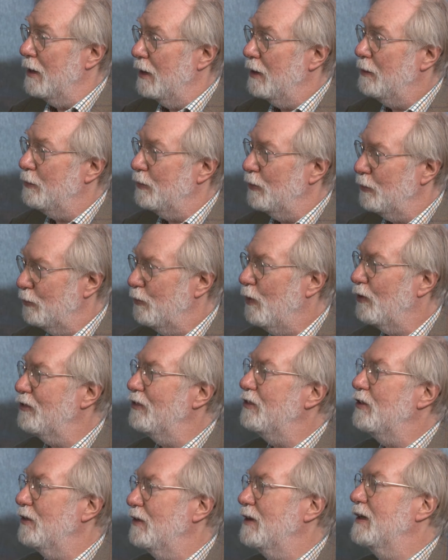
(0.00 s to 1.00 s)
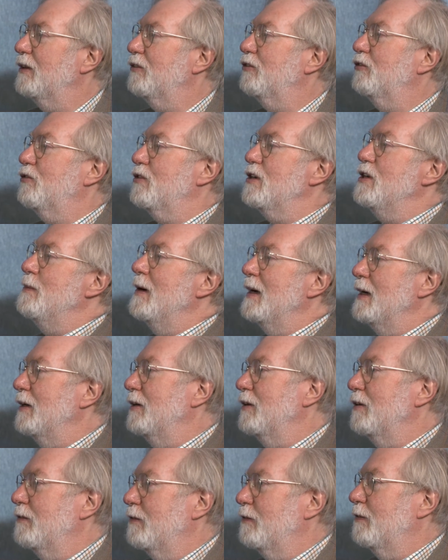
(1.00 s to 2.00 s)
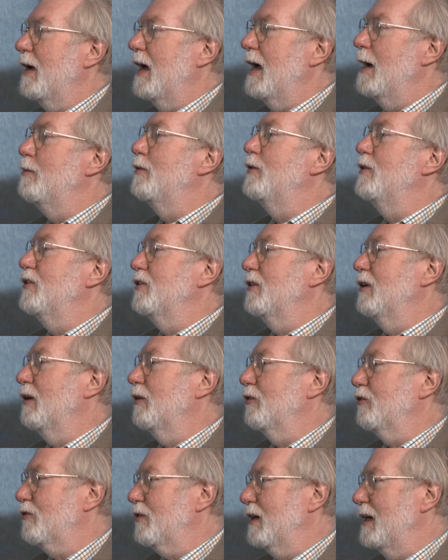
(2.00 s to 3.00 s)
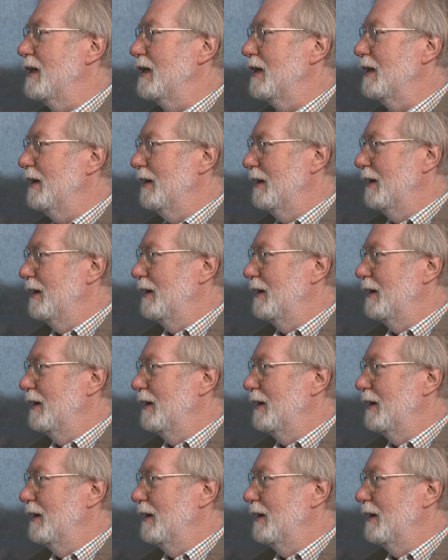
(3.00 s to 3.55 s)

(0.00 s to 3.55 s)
It wasn't at the extreme end of Aboriginal Australia,